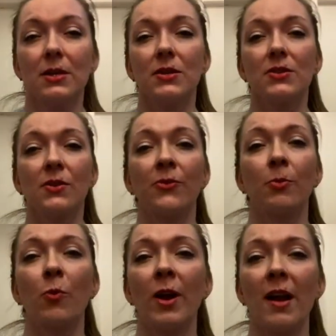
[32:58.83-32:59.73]
So
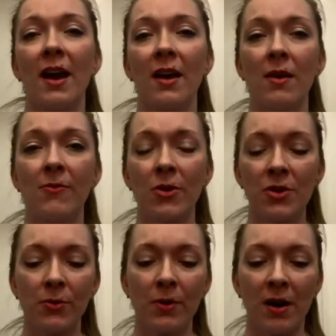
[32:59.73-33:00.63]
from wherever
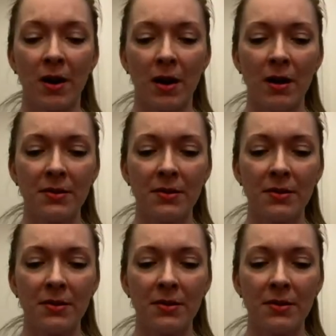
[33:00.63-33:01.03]
you are,